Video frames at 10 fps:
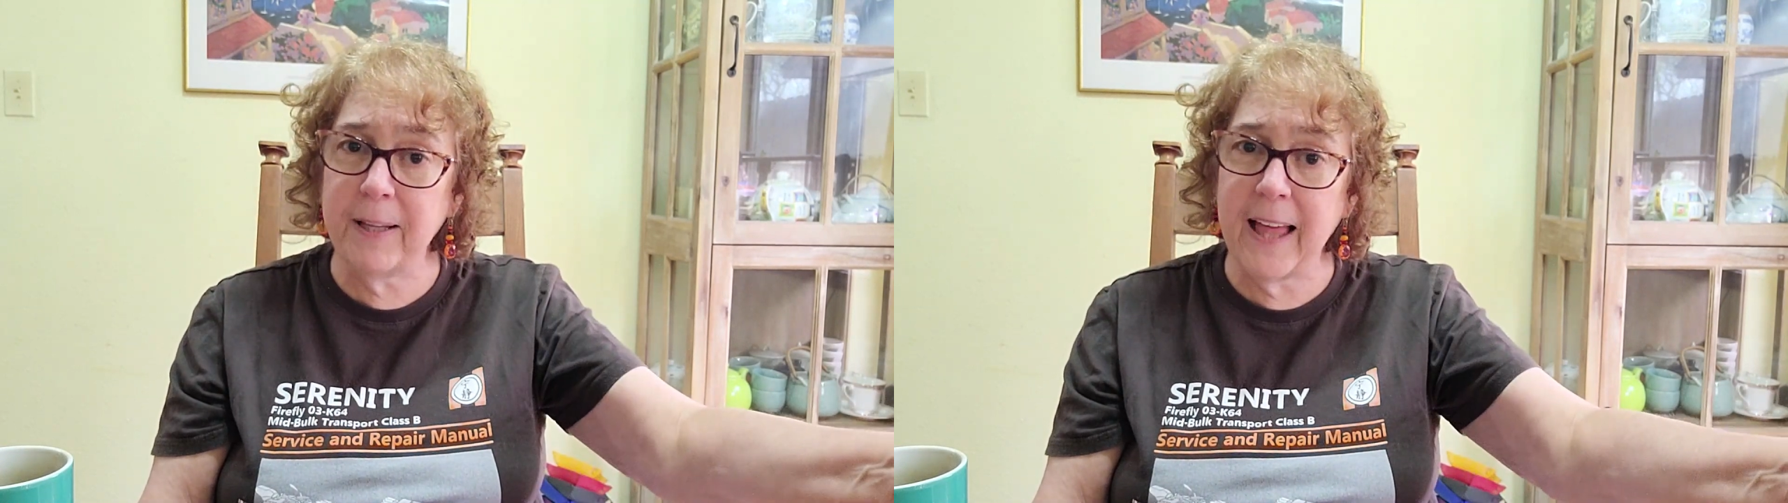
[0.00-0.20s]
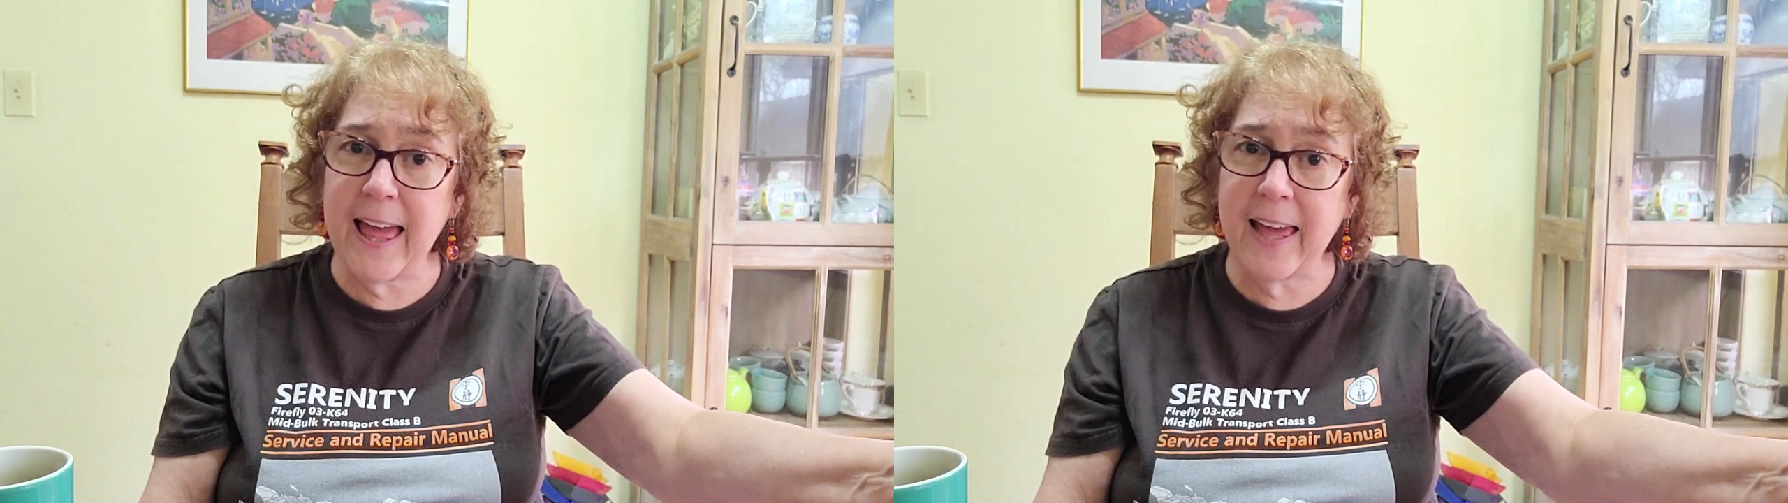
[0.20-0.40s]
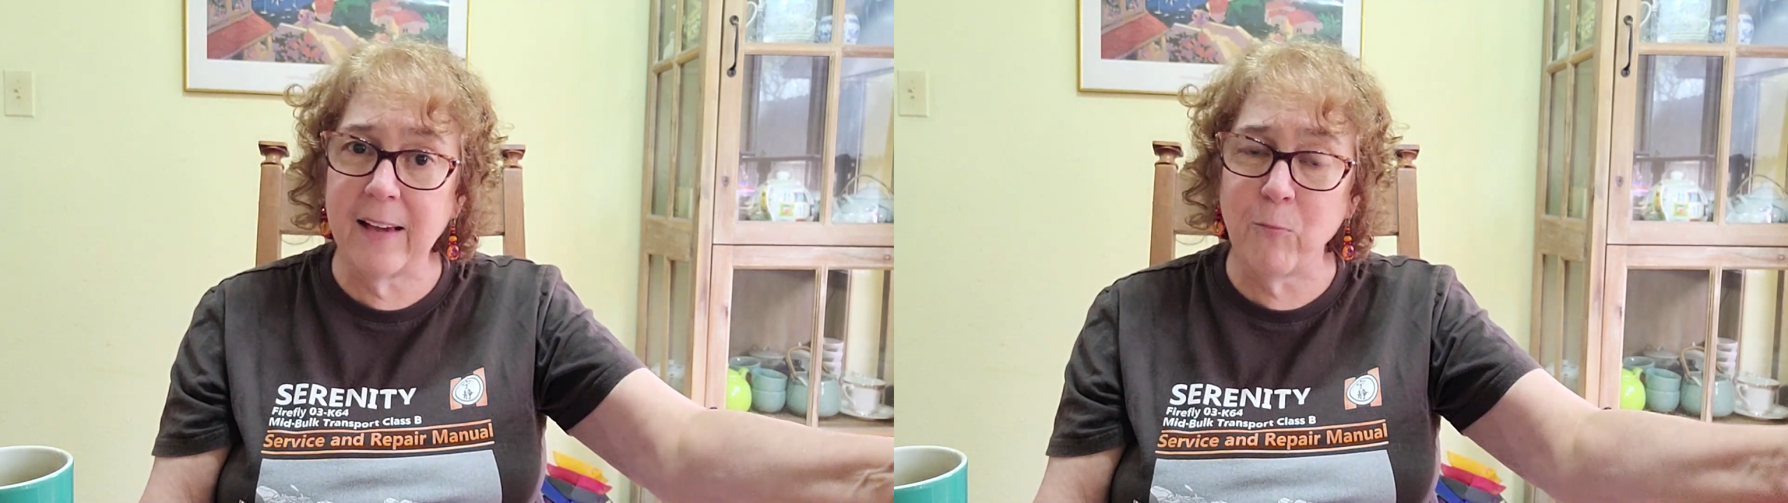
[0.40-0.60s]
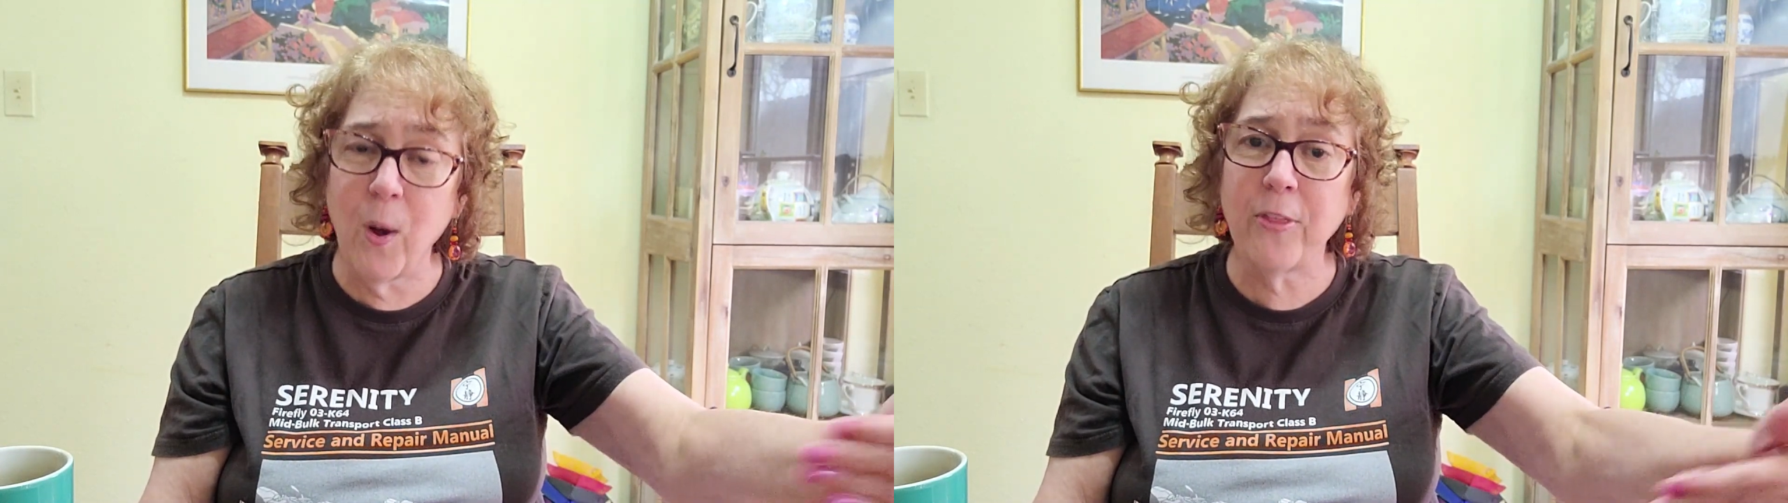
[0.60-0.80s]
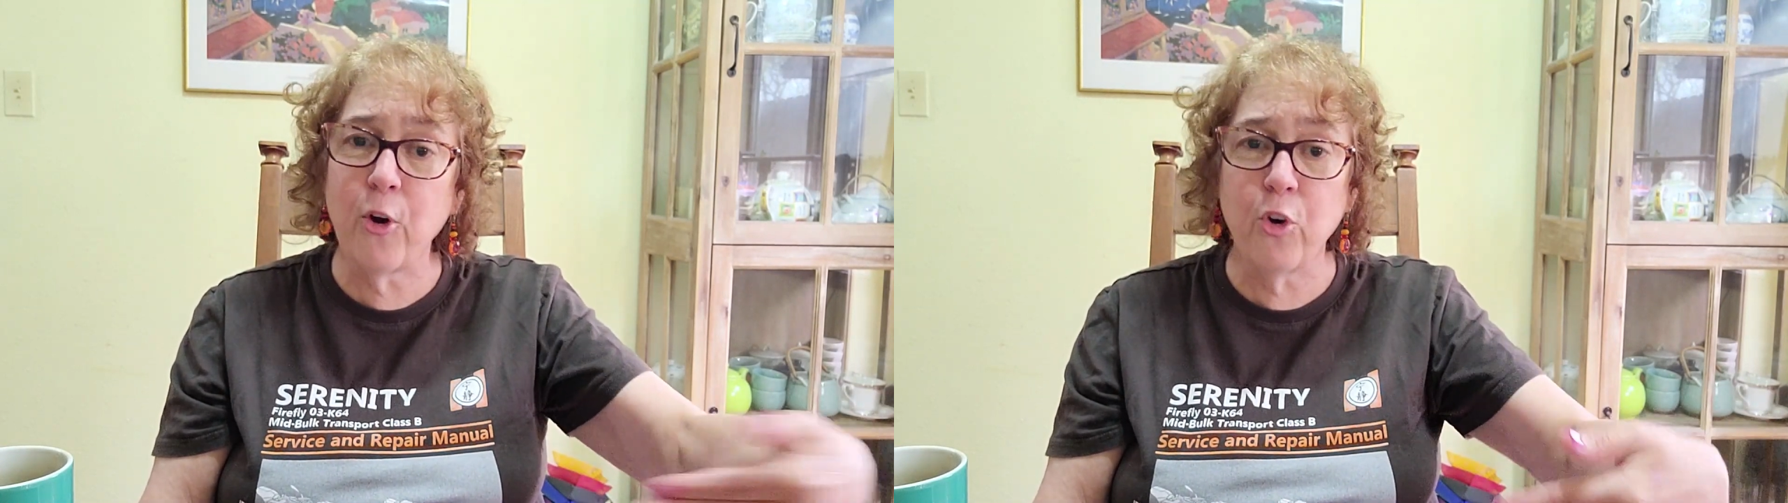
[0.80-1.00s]

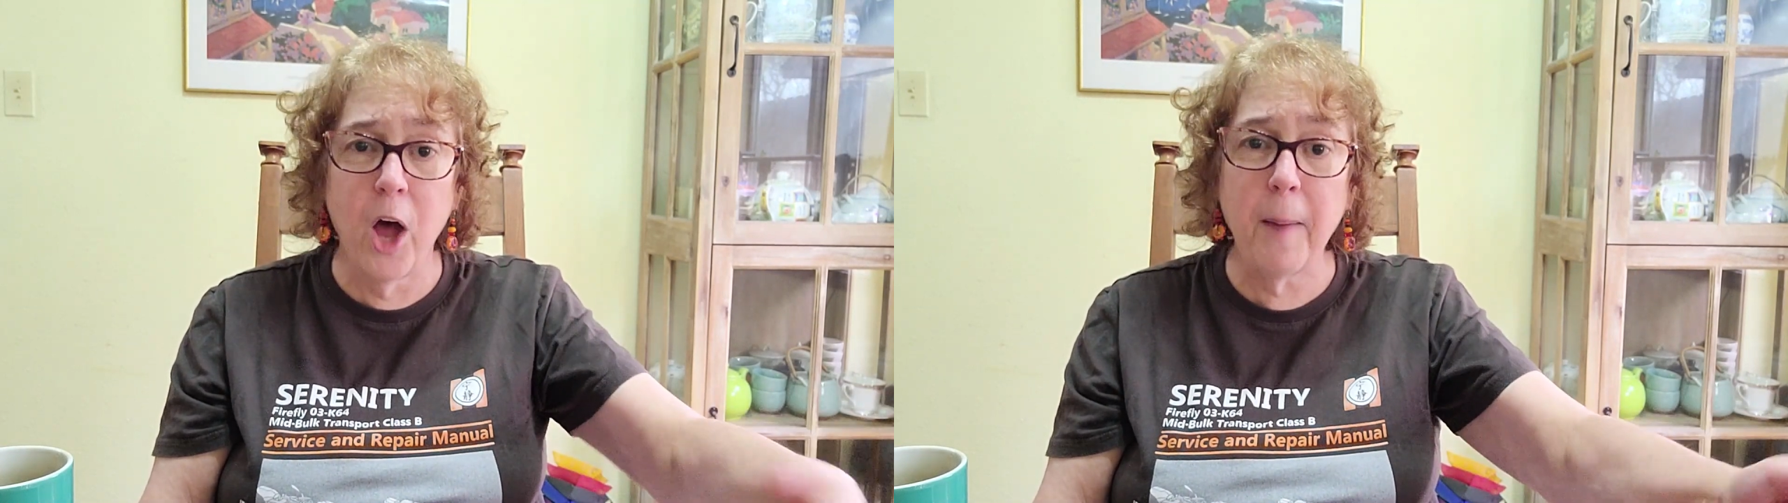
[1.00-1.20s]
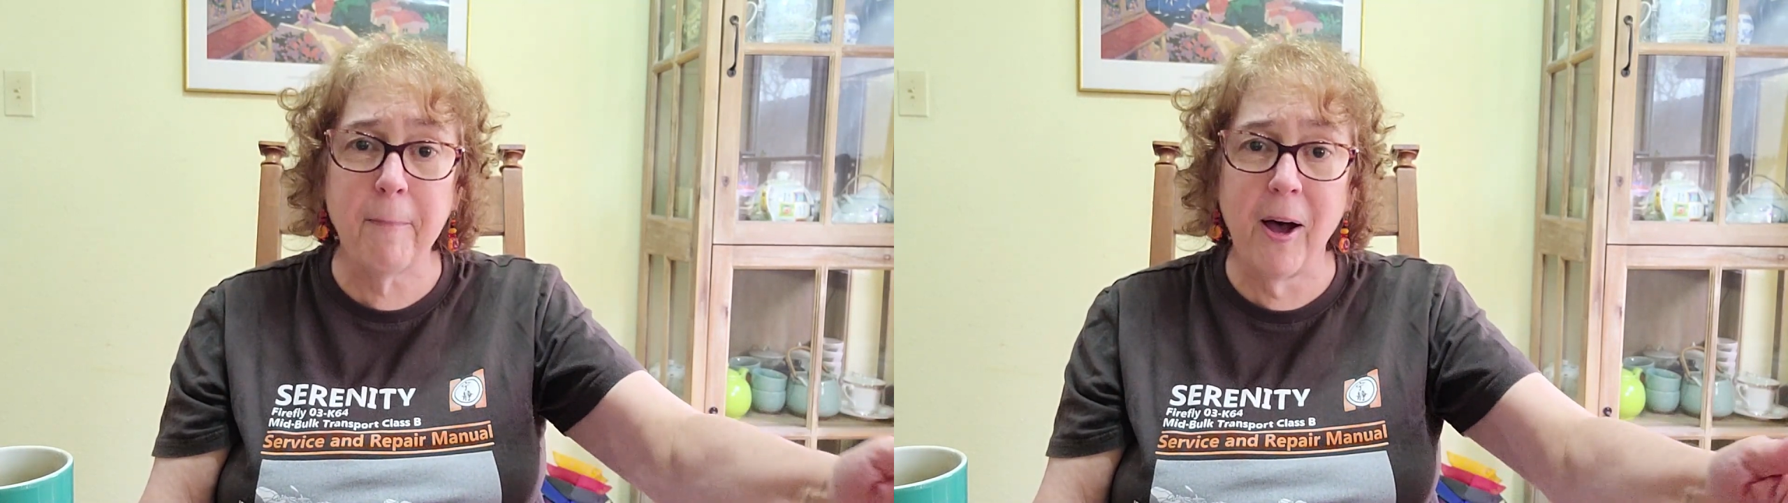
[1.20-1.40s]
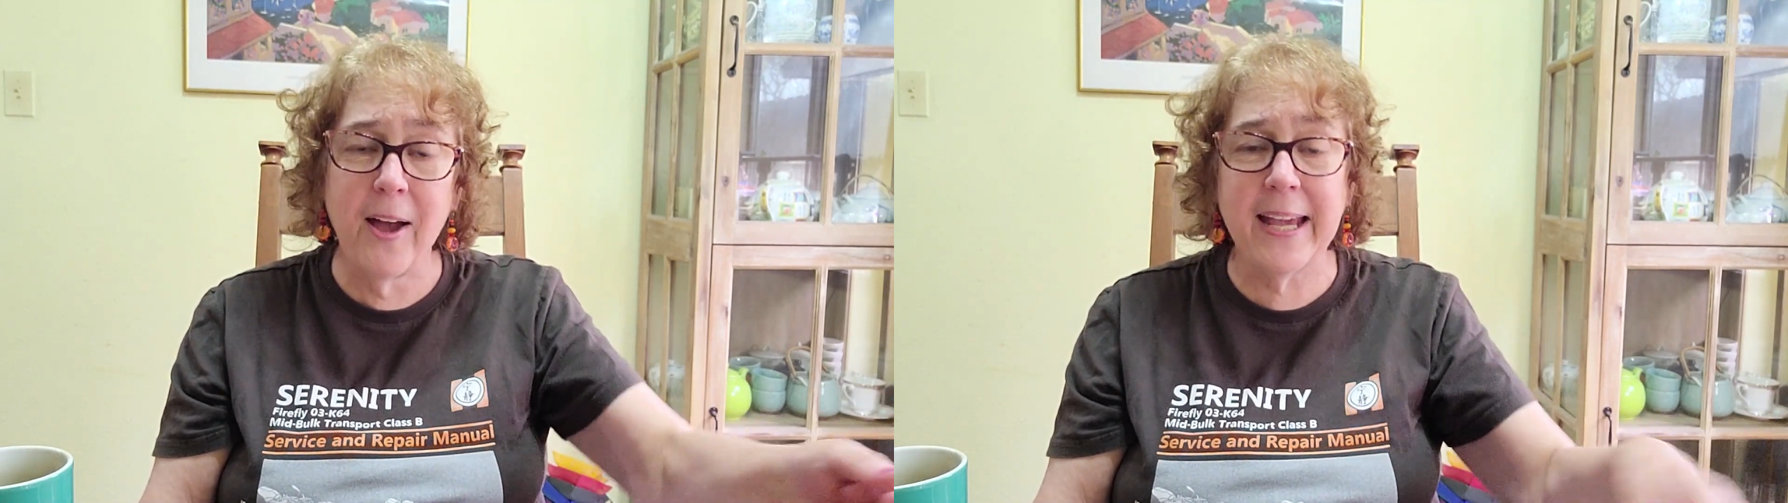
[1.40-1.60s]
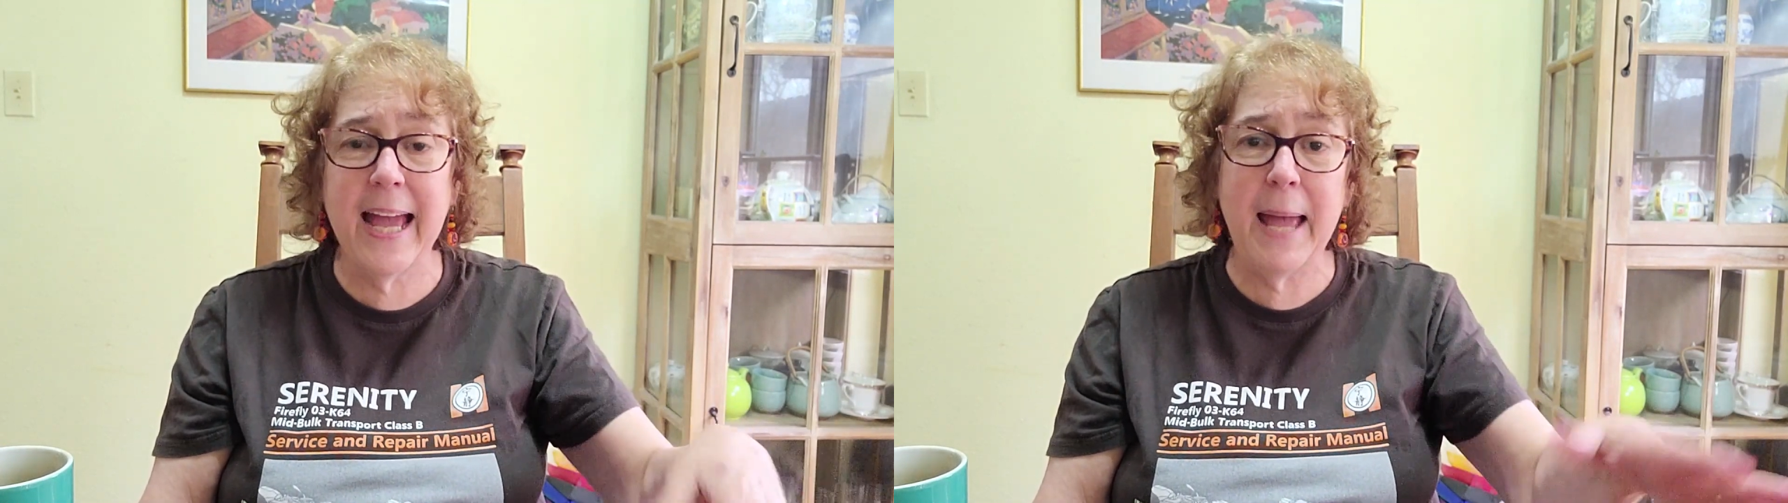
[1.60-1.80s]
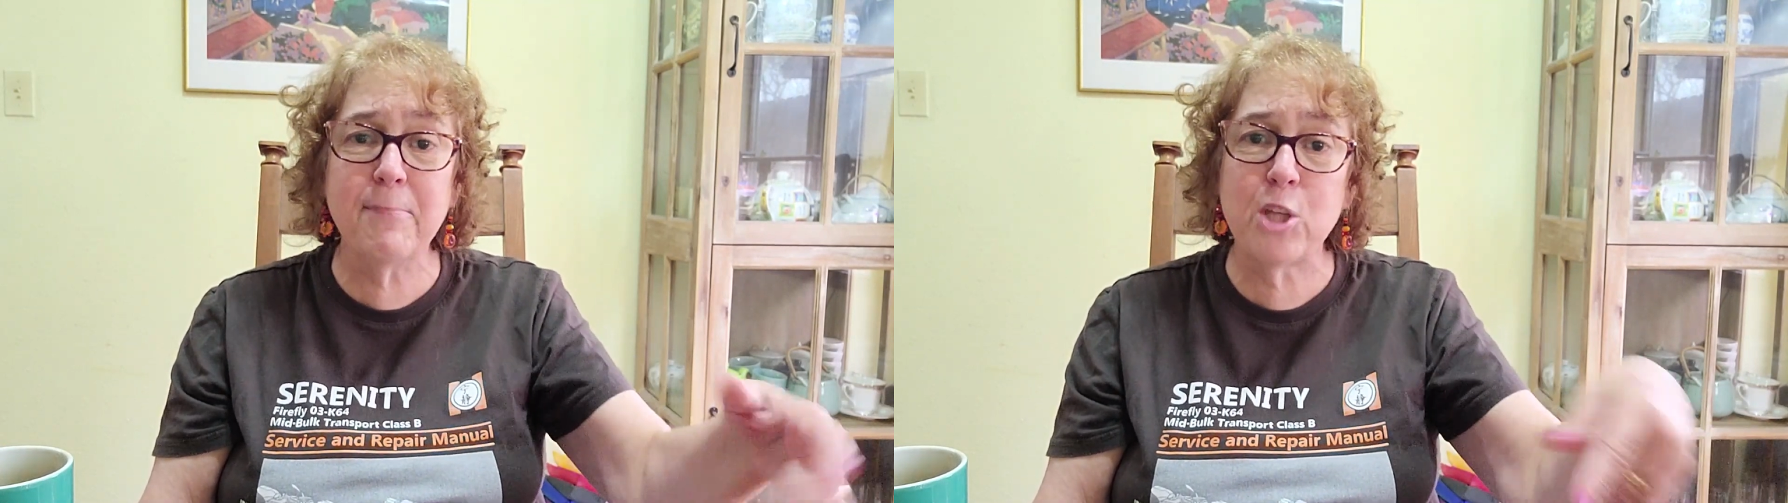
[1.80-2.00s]
buying games,